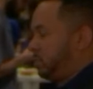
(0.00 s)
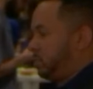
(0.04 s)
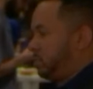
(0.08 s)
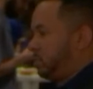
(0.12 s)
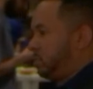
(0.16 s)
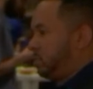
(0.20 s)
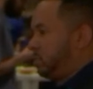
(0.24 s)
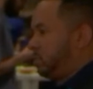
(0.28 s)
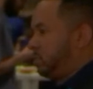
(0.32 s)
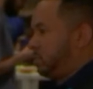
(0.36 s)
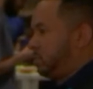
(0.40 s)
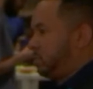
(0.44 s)

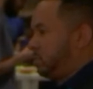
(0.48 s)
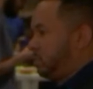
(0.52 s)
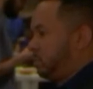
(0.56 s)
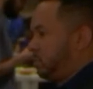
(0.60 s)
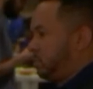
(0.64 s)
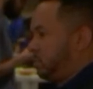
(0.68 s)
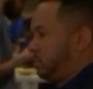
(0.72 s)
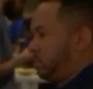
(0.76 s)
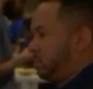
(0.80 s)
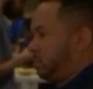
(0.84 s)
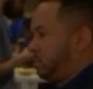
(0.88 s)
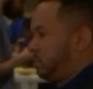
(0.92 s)

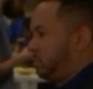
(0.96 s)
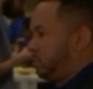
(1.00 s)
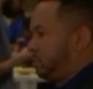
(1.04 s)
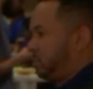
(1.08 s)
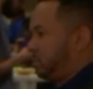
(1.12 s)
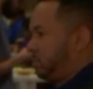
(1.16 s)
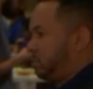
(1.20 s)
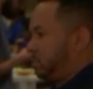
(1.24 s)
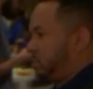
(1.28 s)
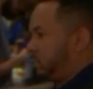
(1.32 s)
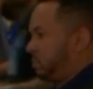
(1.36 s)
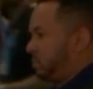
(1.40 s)

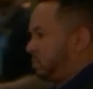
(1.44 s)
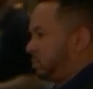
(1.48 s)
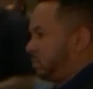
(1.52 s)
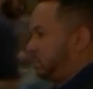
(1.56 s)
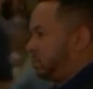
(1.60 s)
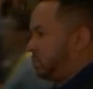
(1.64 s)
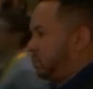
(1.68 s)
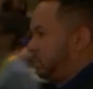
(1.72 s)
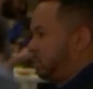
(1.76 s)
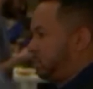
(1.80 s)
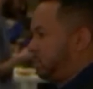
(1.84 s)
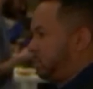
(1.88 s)

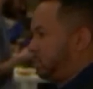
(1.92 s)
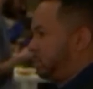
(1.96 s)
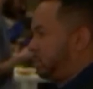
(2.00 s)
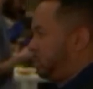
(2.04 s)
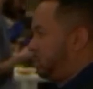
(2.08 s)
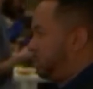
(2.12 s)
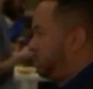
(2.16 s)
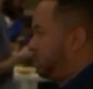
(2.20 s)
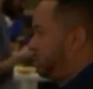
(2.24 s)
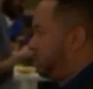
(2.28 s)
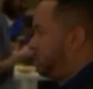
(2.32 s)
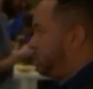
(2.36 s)

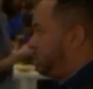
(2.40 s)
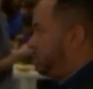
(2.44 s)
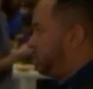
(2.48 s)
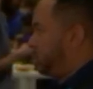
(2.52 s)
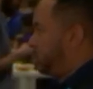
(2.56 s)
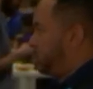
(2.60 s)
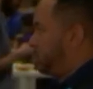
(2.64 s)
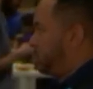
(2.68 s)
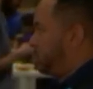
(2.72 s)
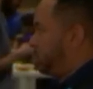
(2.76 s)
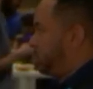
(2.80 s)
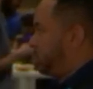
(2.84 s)

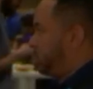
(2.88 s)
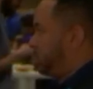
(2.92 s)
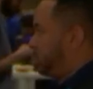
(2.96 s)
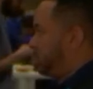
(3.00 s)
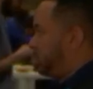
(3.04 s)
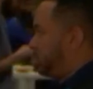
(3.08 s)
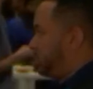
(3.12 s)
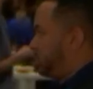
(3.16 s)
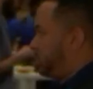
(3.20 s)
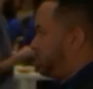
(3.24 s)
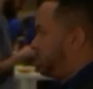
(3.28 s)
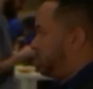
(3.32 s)

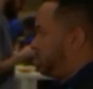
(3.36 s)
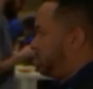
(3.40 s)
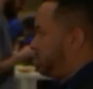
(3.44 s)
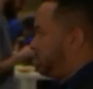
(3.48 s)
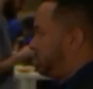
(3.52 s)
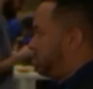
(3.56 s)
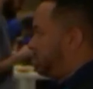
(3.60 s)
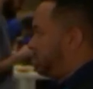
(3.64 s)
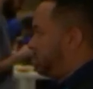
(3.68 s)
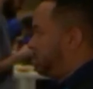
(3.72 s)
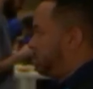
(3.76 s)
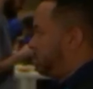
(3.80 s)

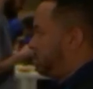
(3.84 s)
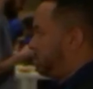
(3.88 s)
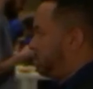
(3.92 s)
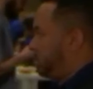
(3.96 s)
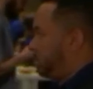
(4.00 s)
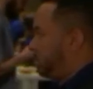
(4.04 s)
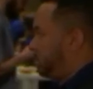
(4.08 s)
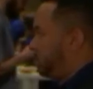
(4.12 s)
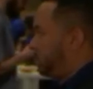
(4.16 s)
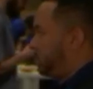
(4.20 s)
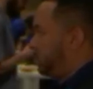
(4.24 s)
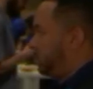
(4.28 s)

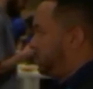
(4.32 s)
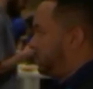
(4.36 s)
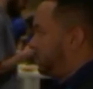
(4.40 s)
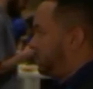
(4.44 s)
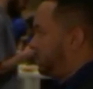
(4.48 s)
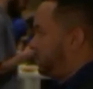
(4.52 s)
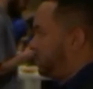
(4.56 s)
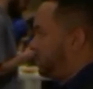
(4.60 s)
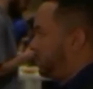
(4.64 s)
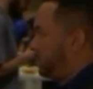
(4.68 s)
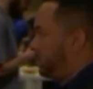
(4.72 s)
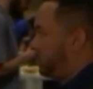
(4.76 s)

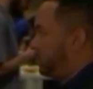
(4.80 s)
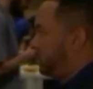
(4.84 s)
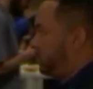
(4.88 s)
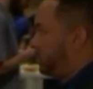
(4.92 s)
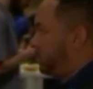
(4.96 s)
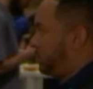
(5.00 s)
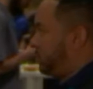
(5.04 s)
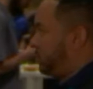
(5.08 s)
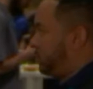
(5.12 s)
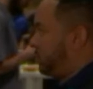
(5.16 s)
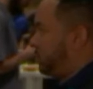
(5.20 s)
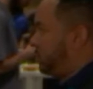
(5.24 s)

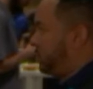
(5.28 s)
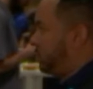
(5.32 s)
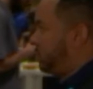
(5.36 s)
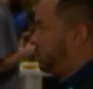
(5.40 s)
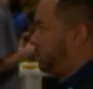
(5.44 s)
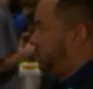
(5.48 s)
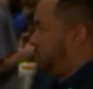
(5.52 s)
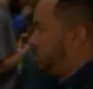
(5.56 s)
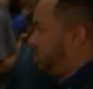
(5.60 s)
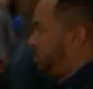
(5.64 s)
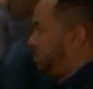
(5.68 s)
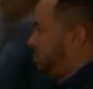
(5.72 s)

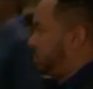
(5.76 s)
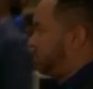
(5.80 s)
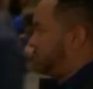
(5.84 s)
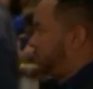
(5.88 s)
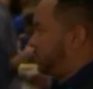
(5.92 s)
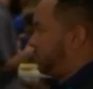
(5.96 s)
This person isn't speaking.